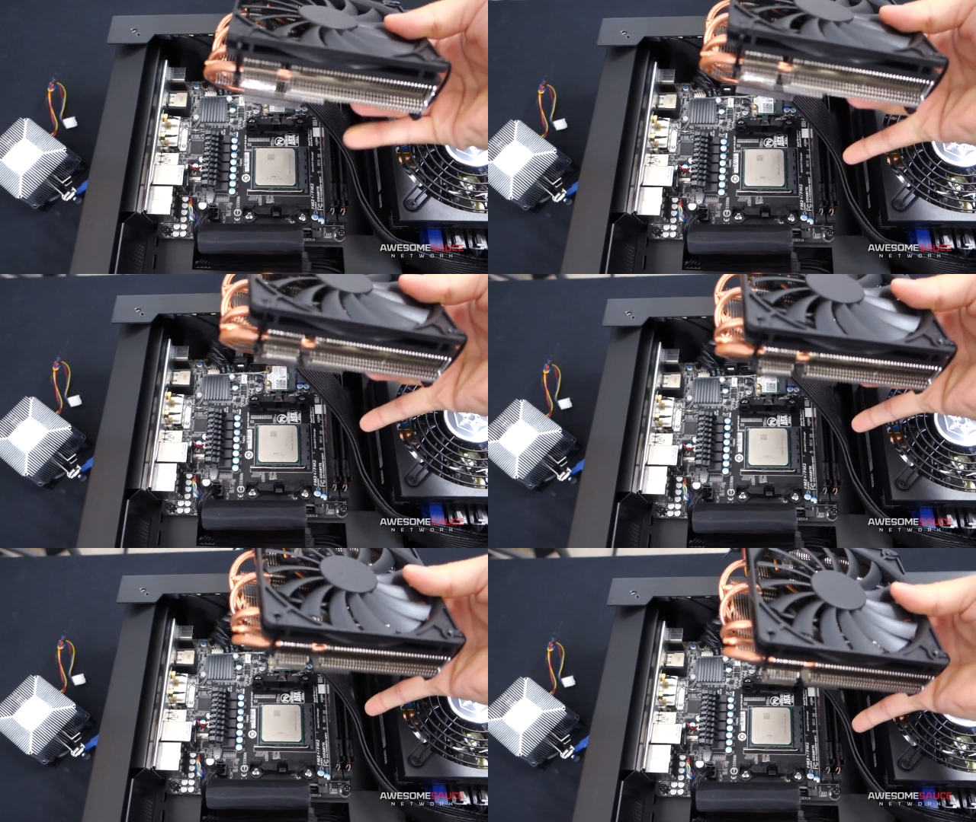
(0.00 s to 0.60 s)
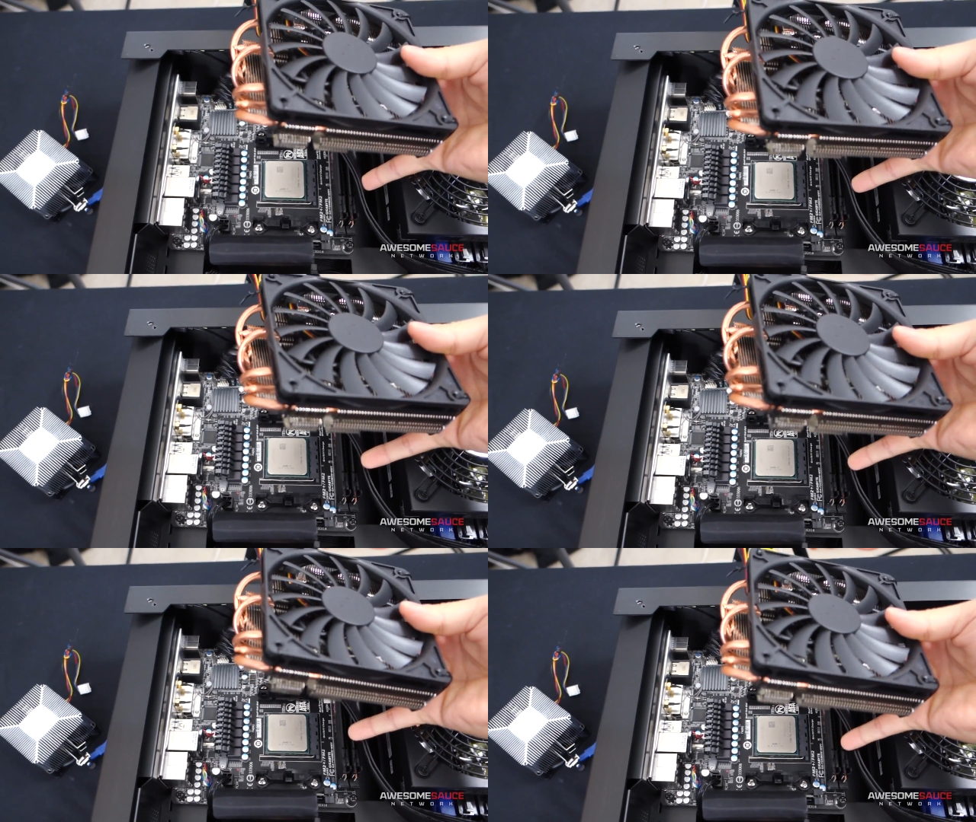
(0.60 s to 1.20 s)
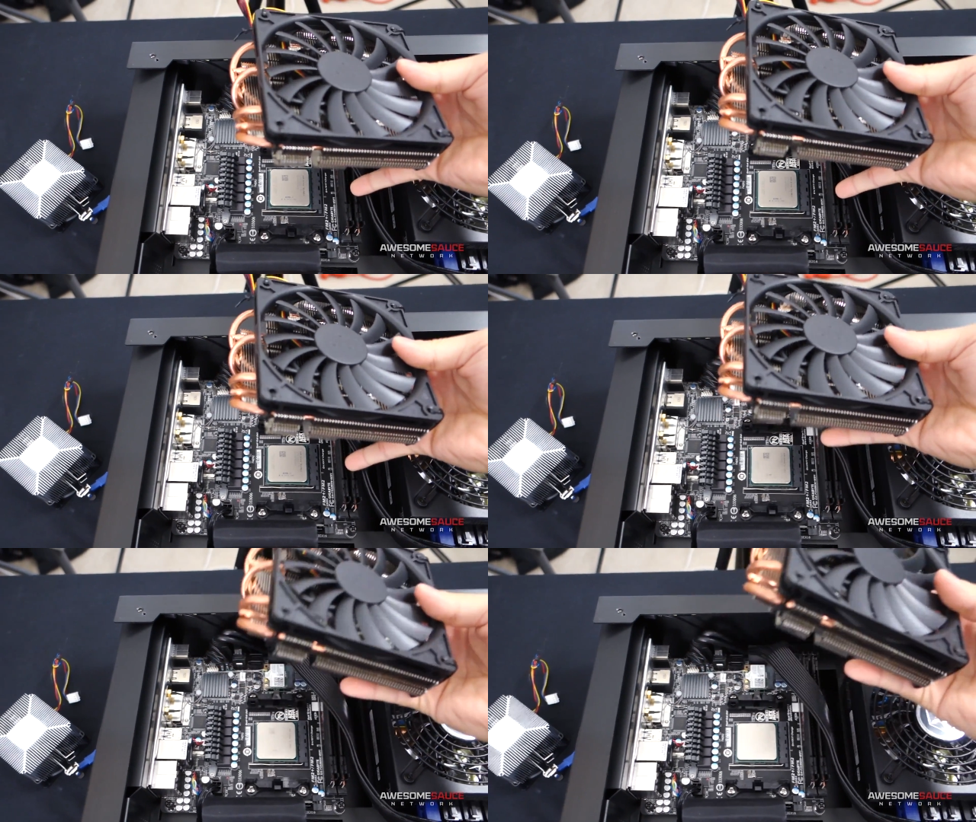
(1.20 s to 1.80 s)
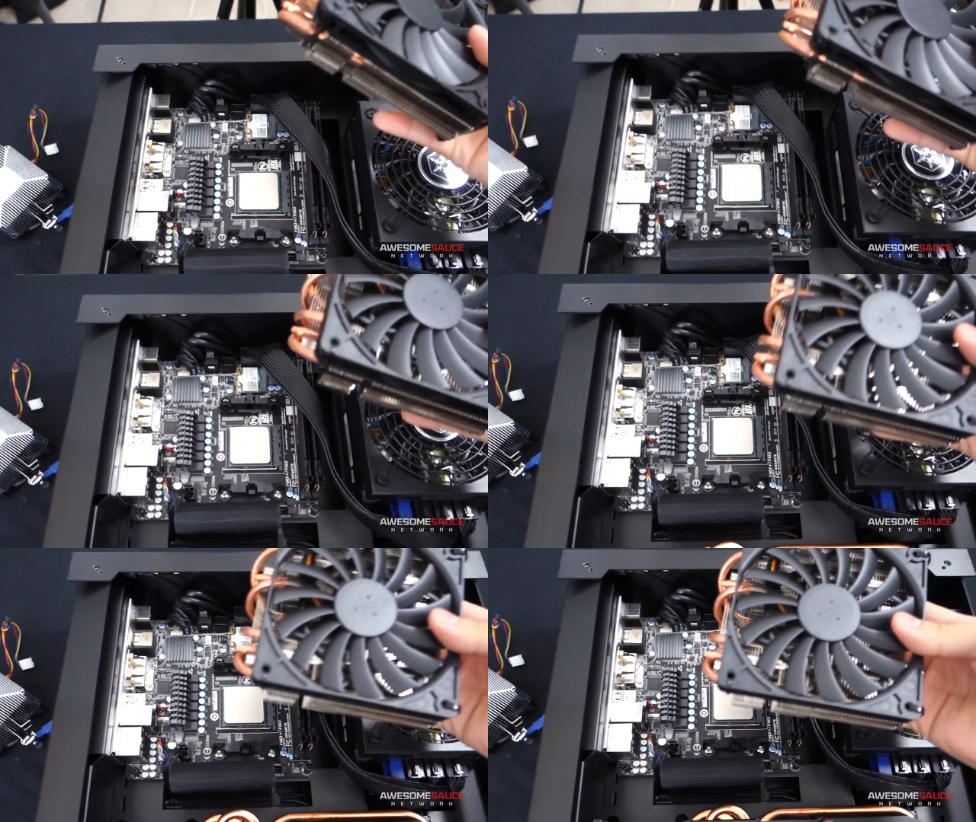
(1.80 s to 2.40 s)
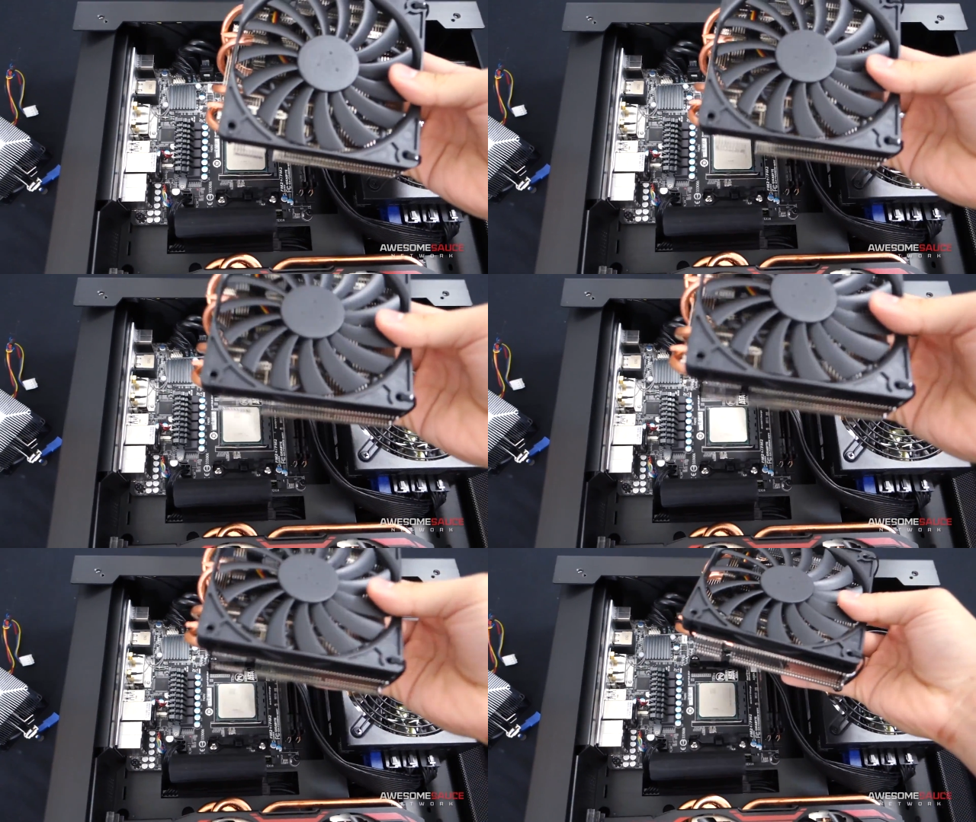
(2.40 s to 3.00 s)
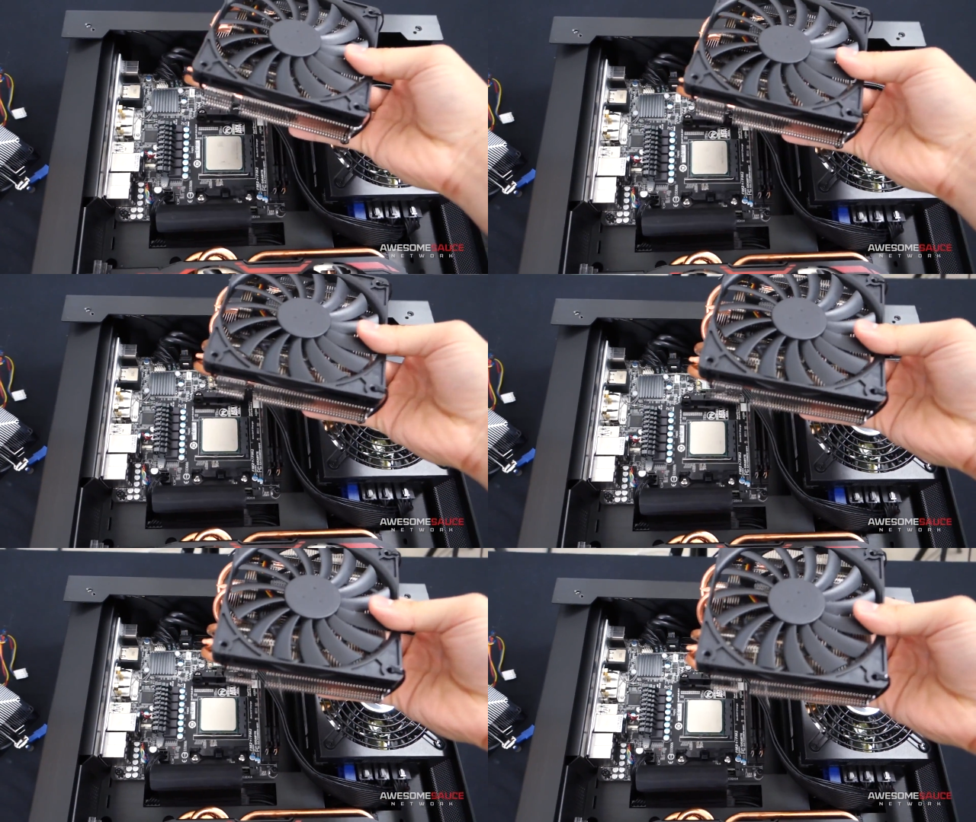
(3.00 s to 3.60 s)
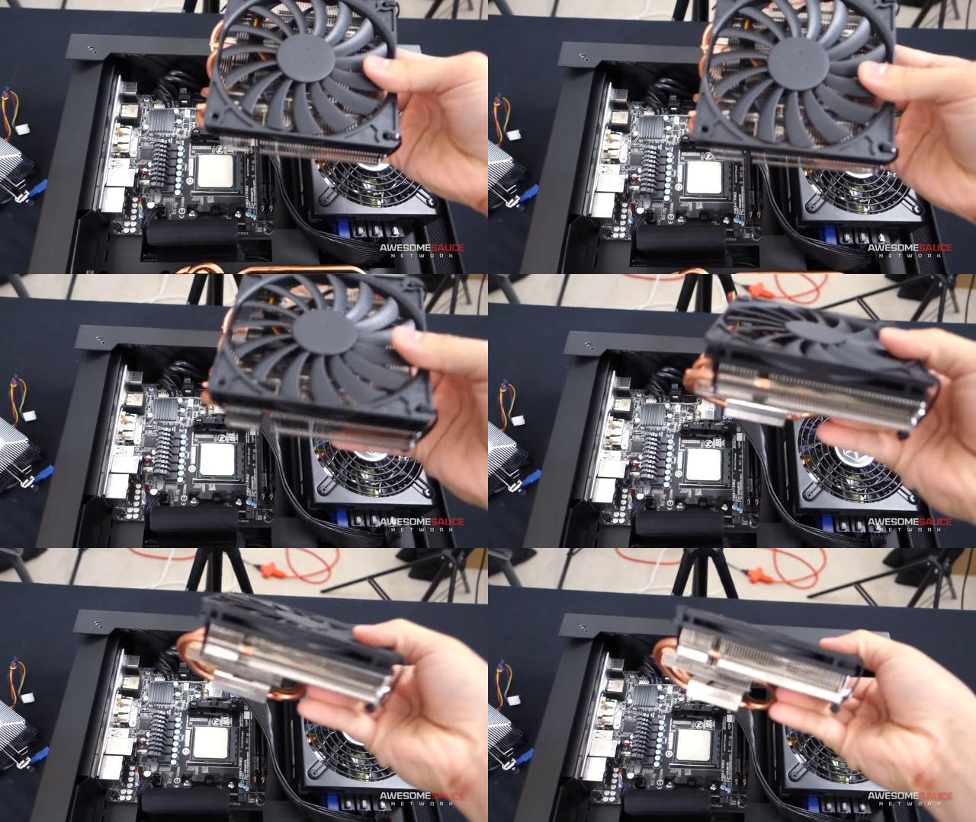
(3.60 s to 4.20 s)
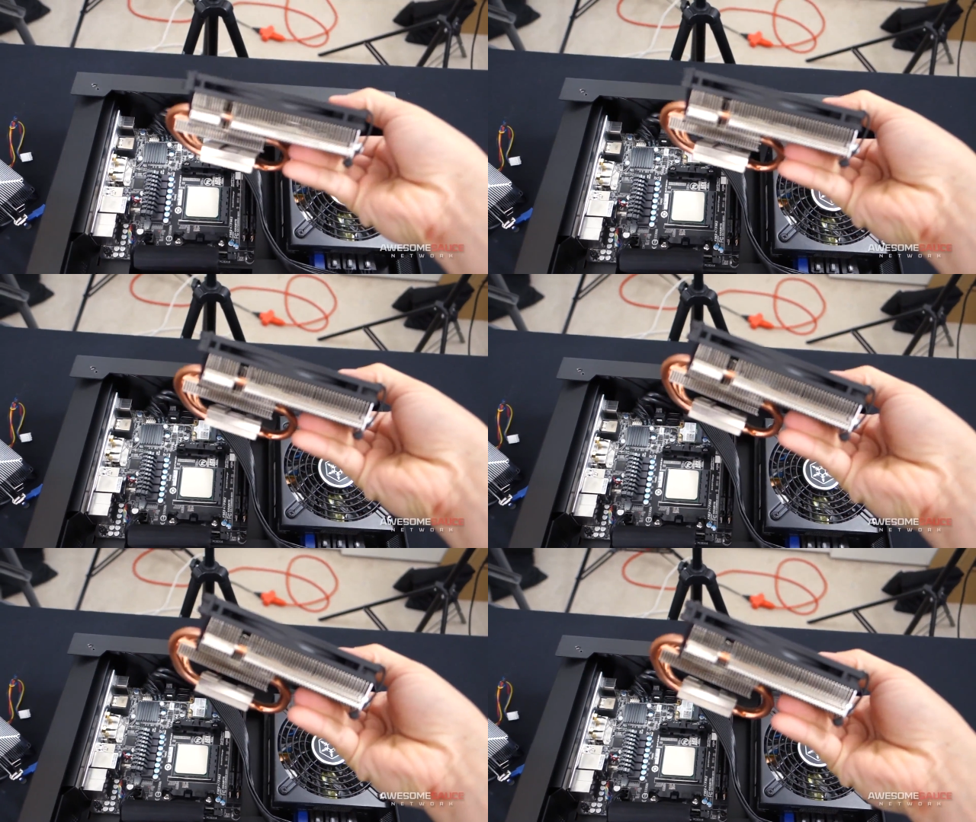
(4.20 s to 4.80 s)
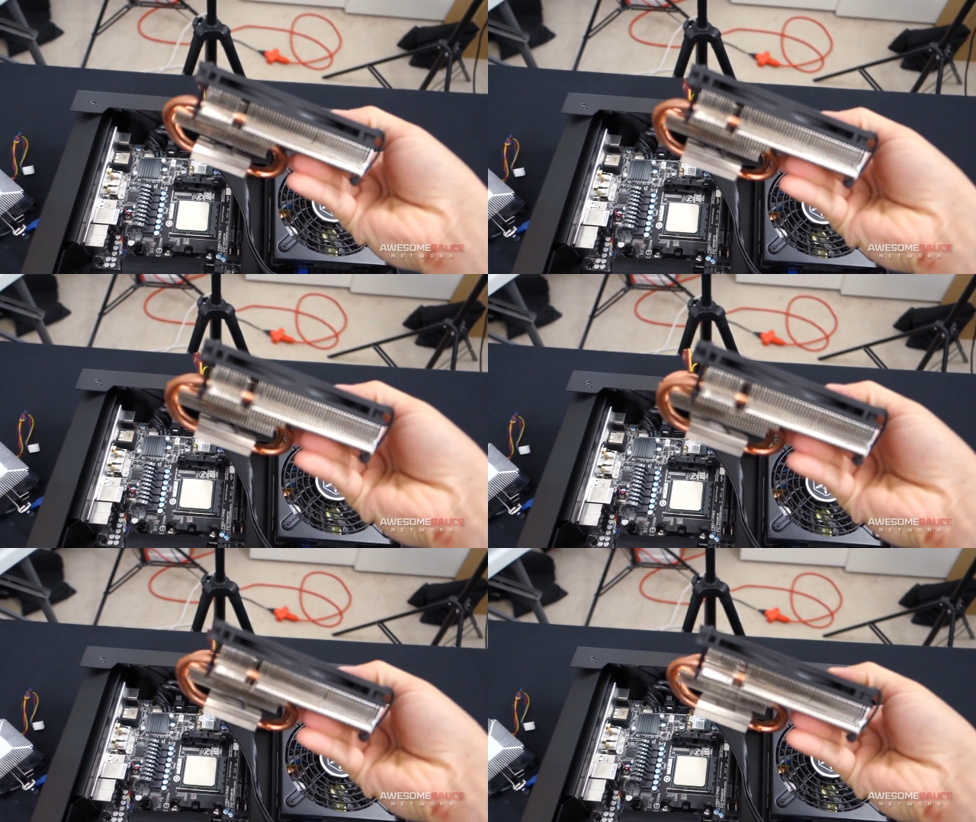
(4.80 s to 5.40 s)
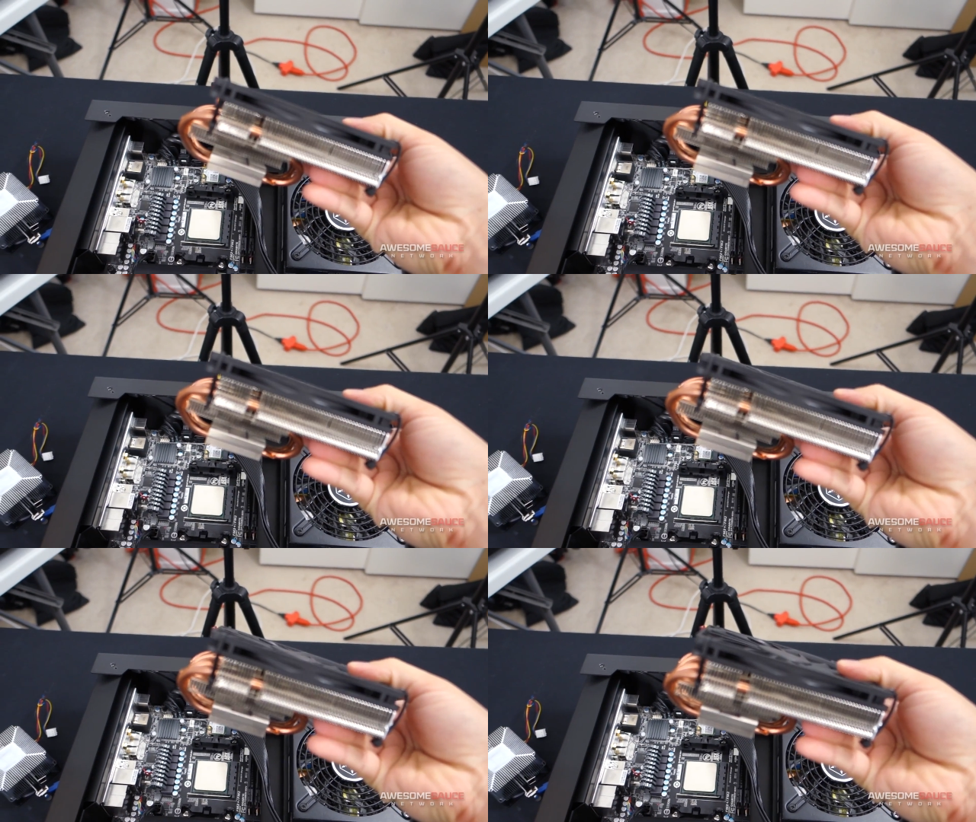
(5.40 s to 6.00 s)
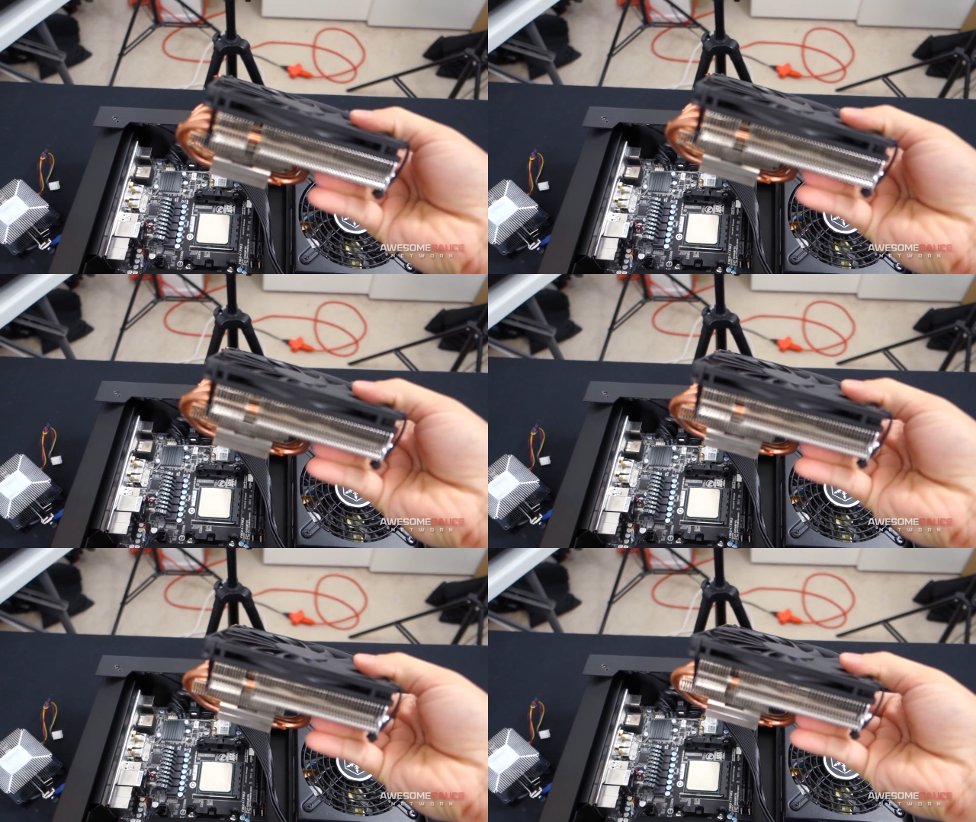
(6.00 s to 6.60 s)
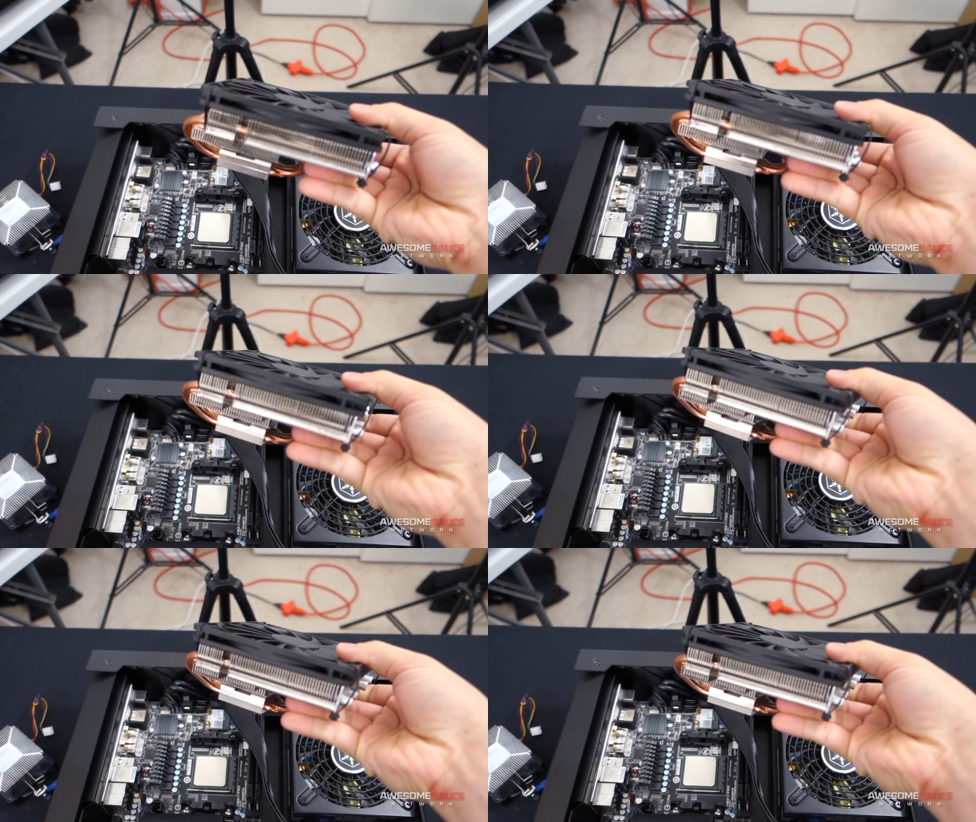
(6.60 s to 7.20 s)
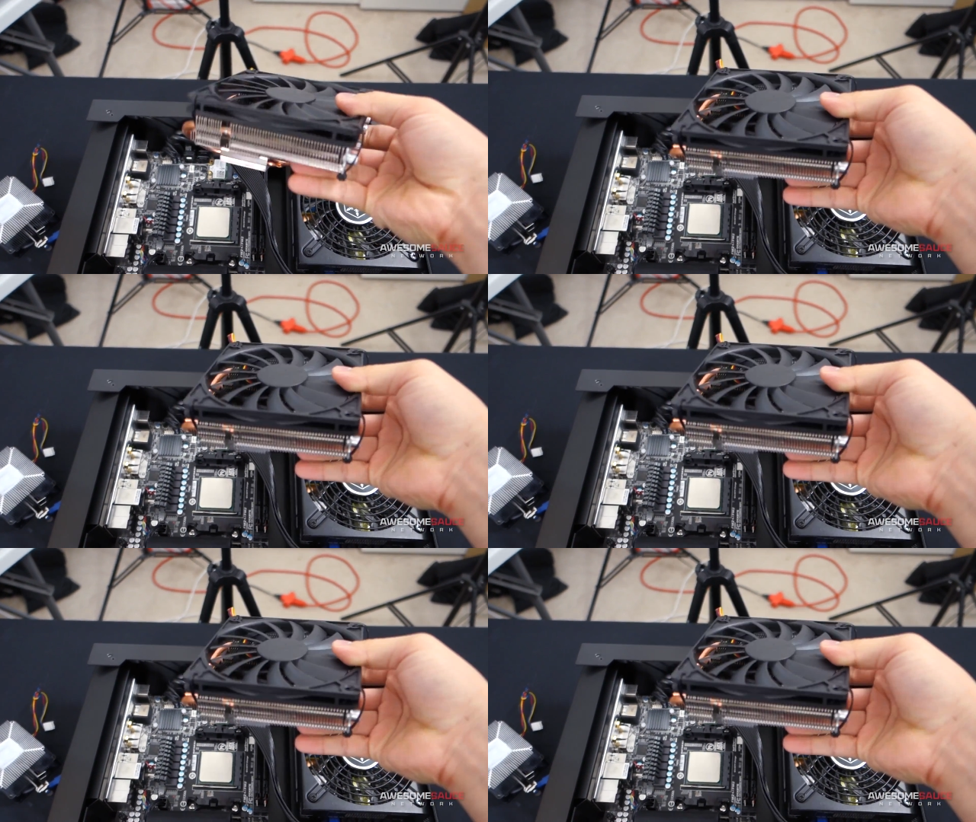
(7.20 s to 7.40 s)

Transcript: (no speaker visible)